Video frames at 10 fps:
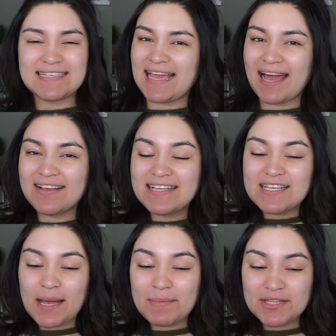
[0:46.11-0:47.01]
Yeah,
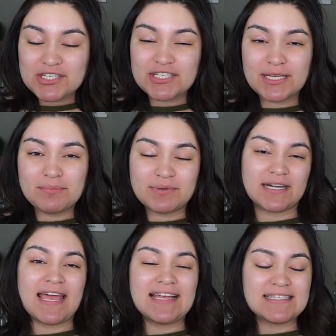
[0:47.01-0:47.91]
I'm in the shade
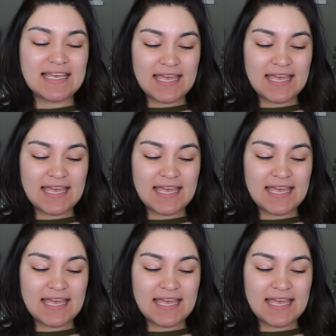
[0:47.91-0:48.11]
Brunette,